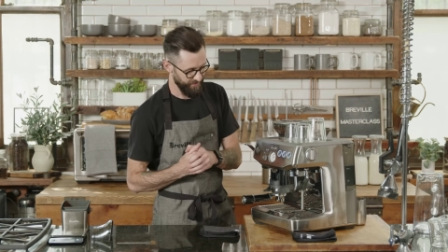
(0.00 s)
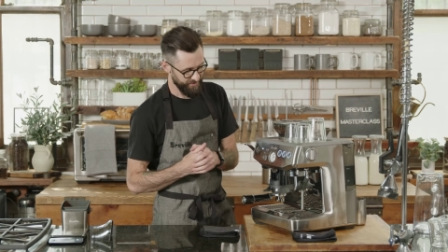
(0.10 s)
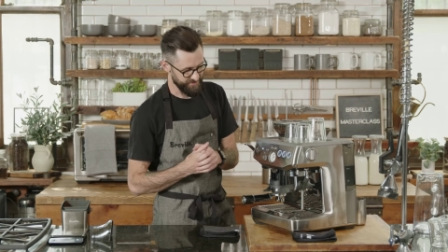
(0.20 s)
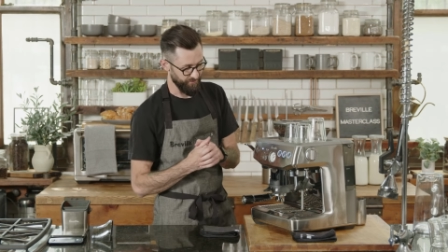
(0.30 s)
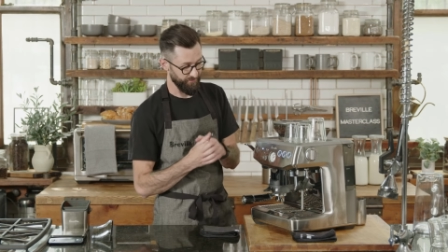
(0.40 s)

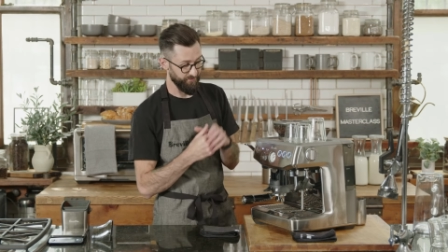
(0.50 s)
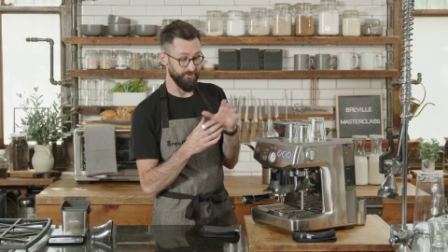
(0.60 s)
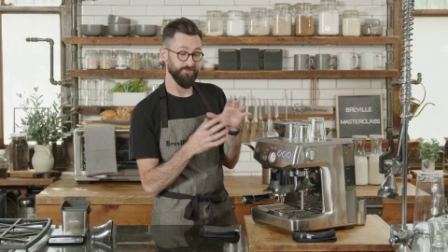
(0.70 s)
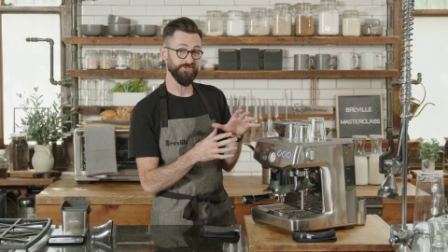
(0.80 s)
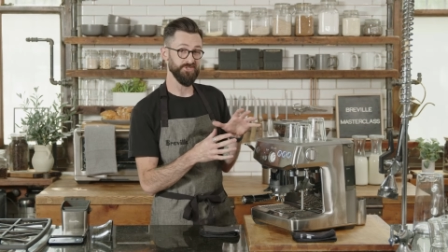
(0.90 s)
So
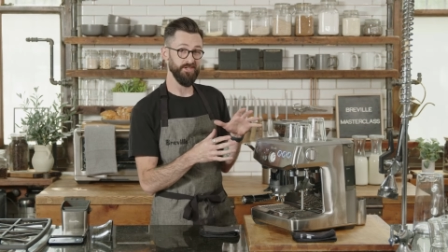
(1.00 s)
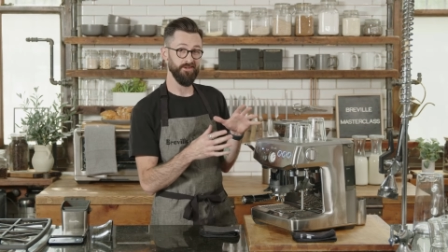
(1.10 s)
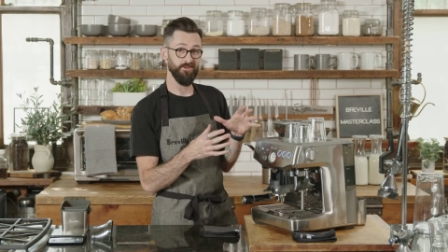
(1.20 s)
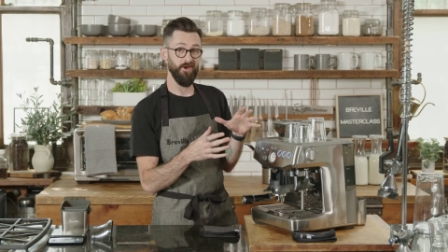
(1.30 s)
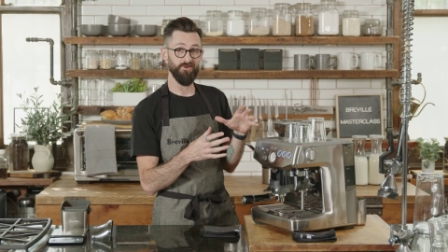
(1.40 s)
the
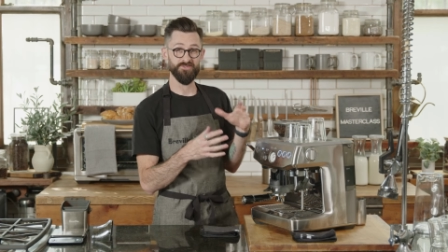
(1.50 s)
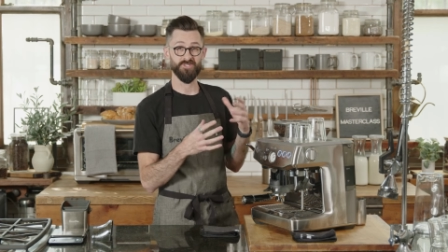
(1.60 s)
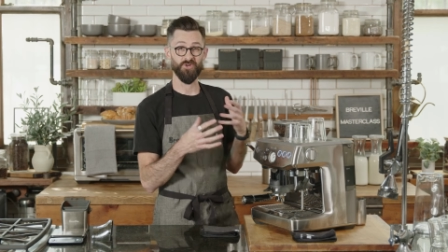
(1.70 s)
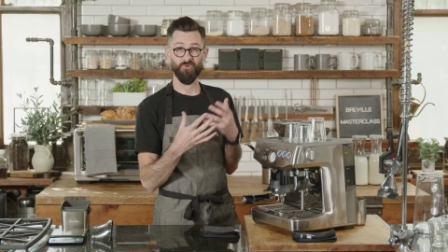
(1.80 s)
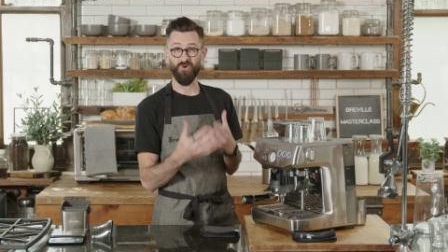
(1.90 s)
machine knows
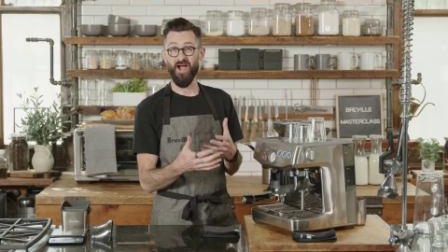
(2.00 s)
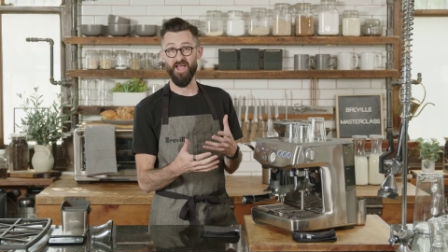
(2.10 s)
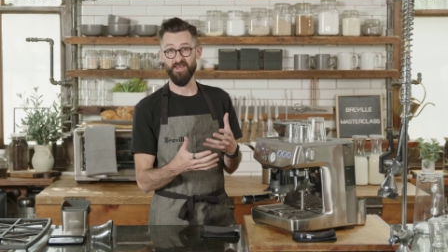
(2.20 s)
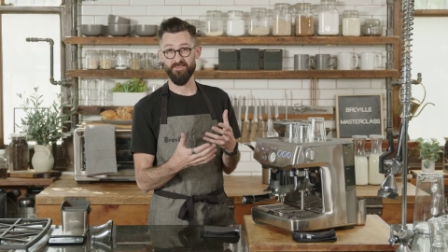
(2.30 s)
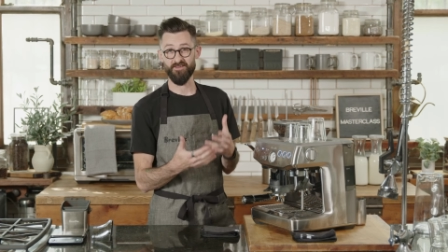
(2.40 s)
to
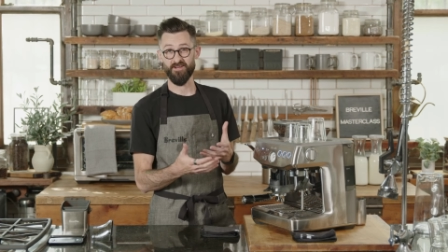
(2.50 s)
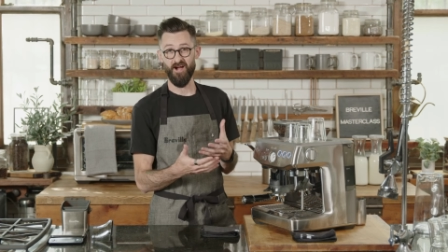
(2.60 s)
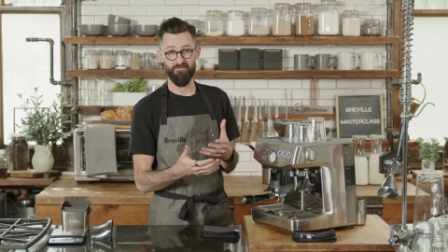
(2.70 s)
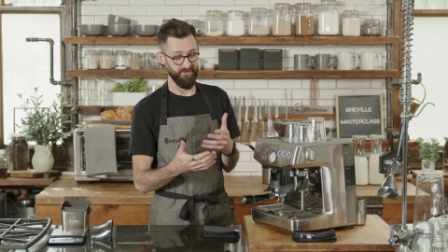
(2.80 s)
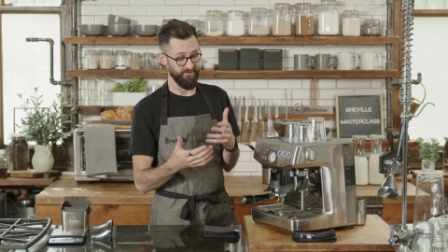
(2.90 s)
grind the
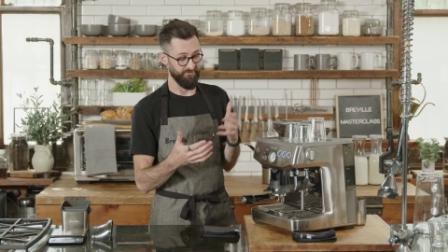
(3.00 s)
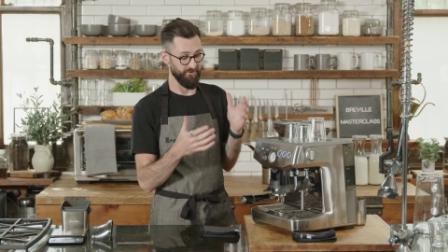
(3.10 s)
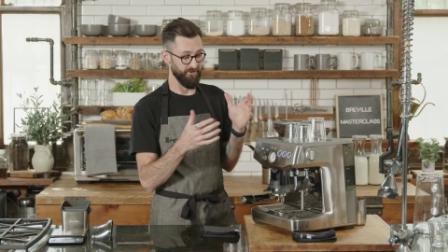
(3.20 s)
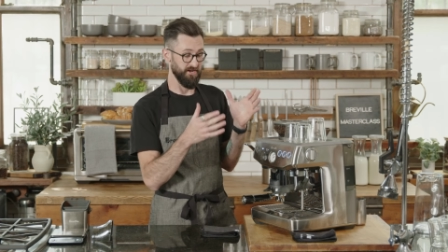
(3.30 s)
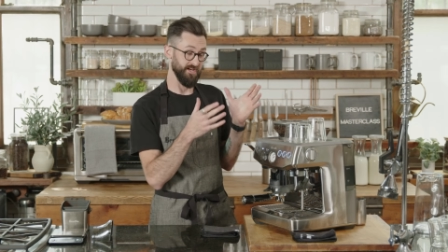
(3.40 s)
coffee
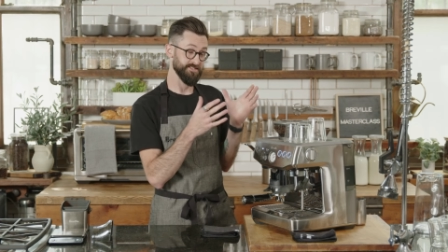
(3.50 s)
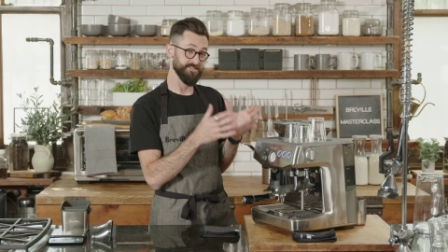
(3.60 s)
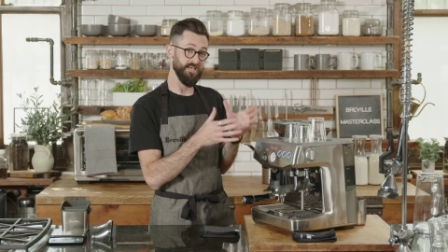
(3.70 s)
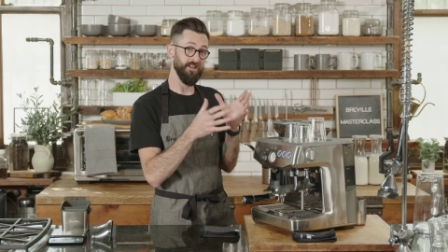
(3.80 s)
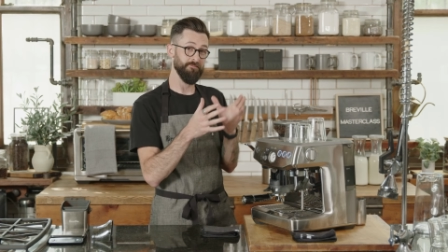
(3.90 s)
for a
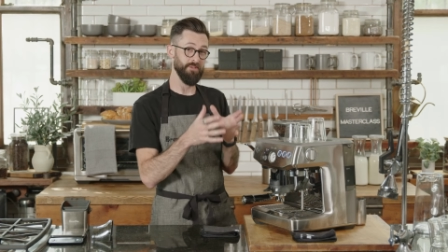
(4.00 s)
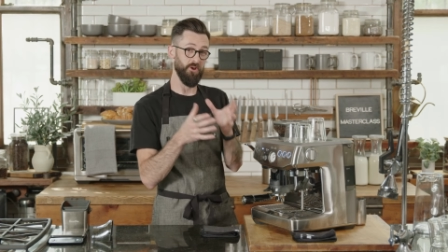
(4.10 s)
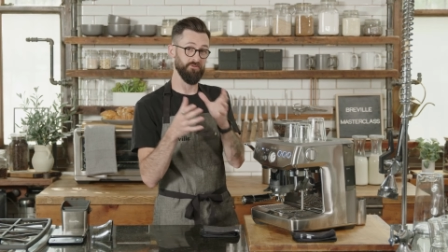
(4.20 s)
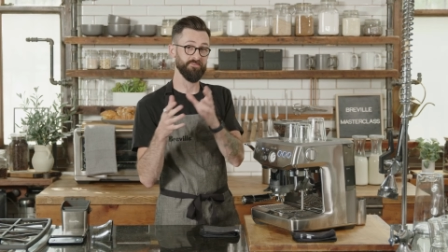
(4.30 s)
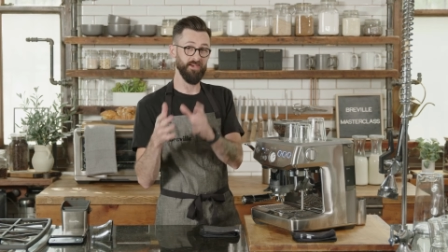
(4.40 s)
set
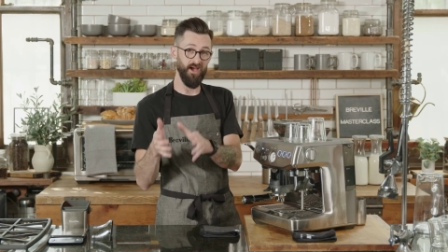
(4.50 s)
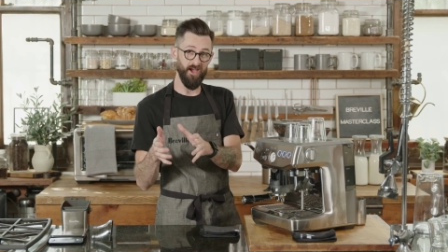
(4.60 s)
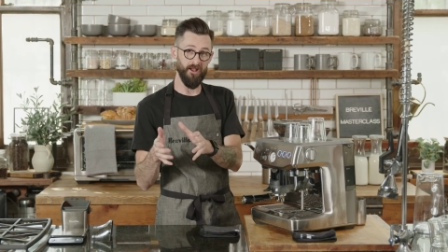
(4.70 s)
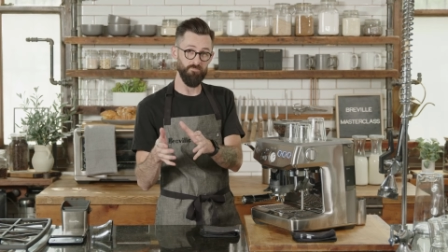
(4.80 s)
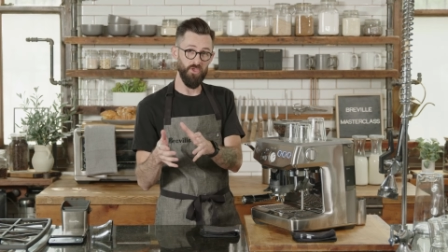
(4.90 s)
amount of
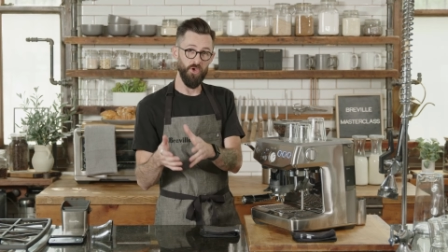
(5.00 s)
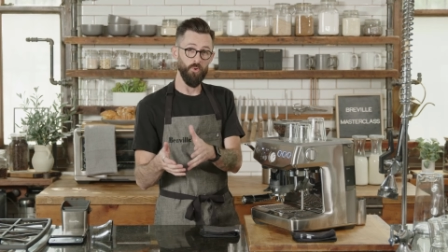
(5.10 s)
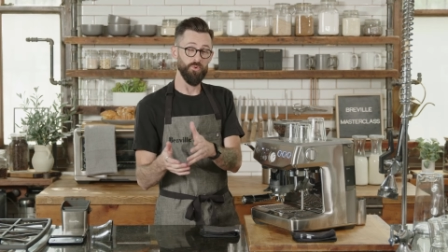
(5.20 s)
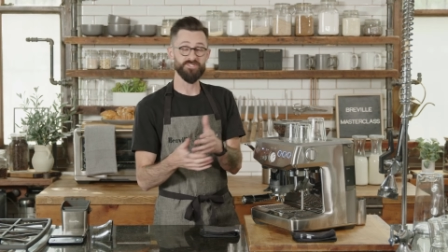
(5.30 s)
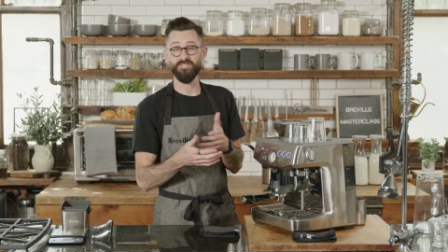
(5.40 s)
time,
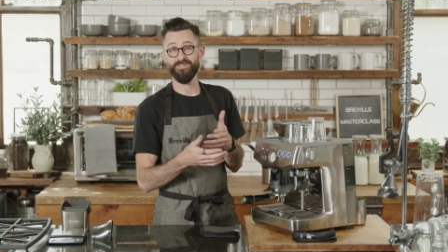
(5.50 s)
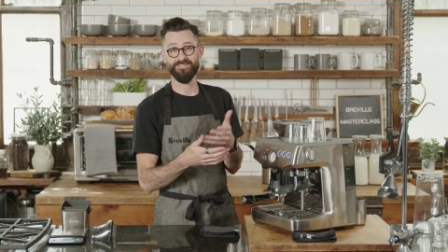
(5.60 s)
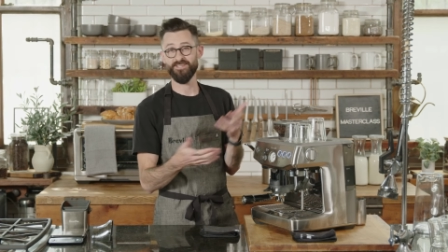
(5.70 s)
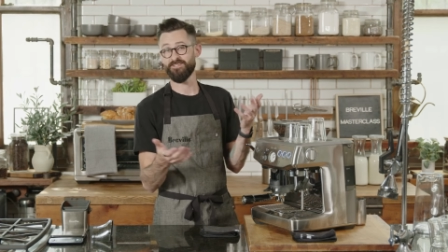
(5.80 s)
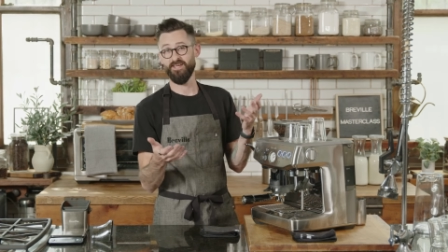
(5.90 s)
which then
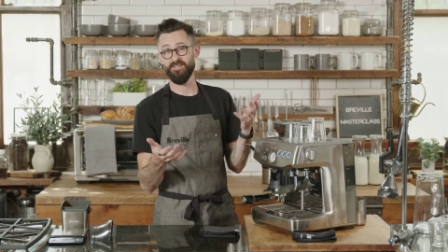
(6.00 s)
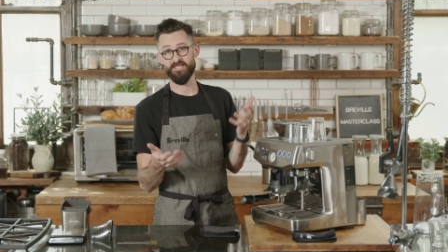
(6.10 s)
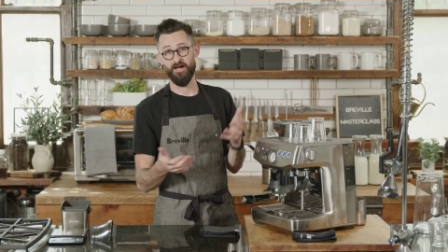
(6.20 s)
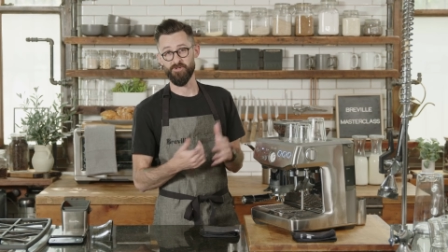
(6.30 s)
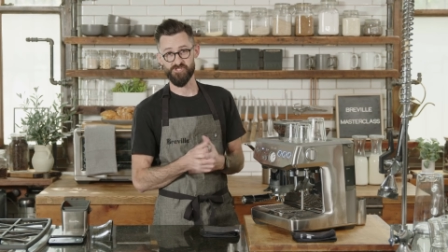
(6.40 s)
dictates
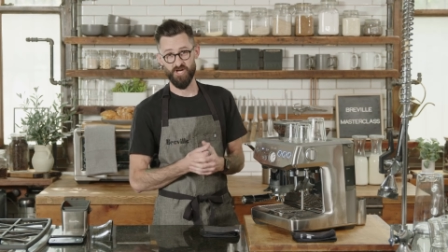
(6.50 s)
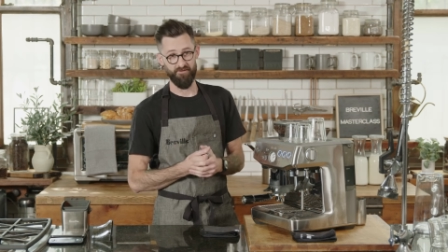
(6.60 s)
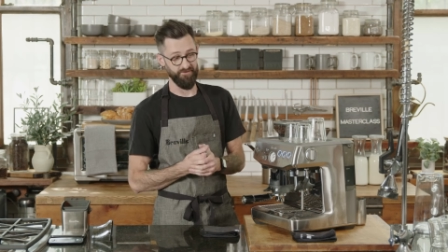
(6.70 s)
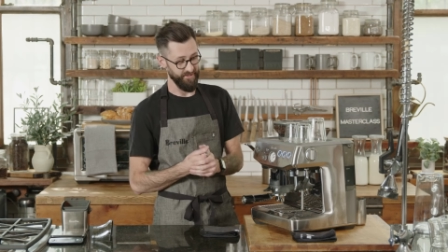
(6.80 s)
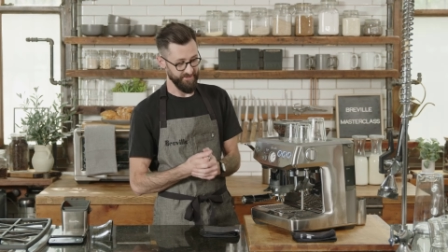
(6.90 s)
how much
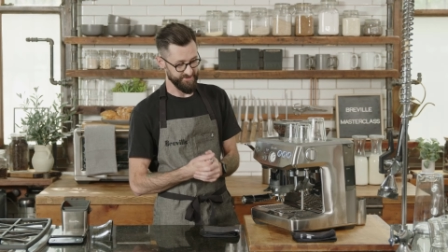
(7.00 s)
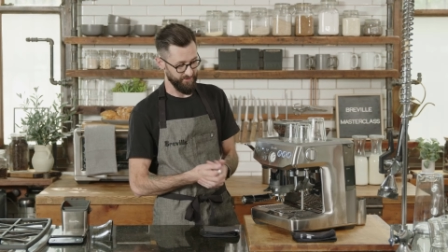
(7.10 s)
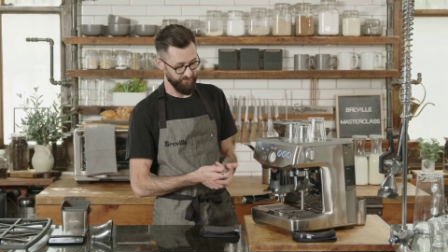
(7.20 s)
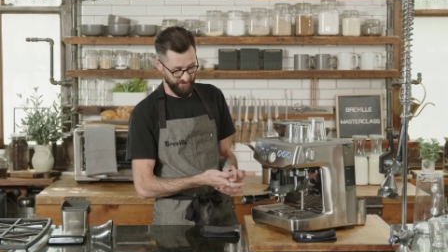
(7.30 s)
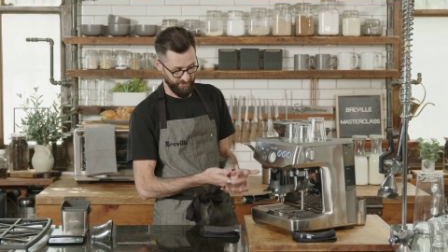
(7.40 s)
coffee ends
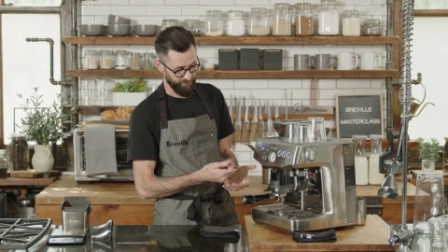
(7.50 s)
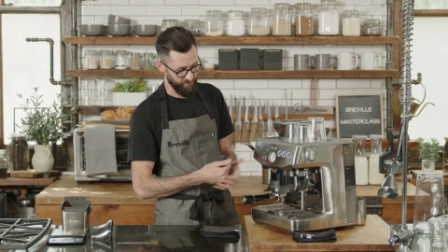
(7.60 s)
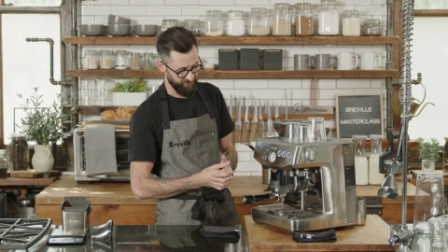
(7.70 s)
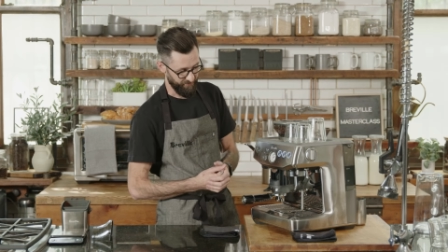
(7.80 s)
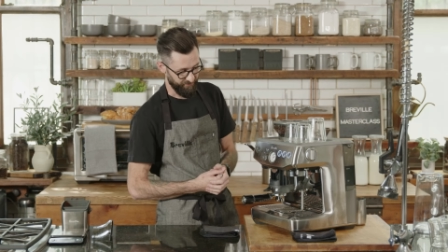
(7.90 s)
up in the
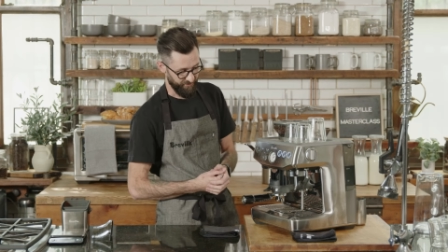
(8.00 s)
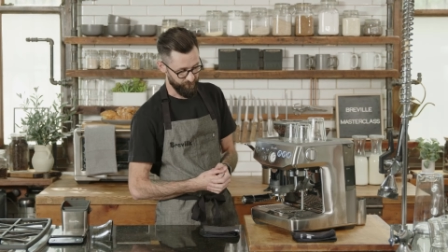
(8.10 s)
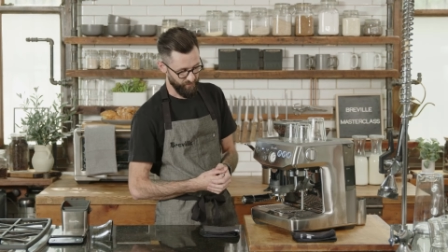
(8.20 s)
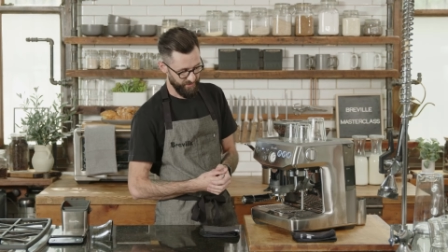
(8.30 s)
portafilter.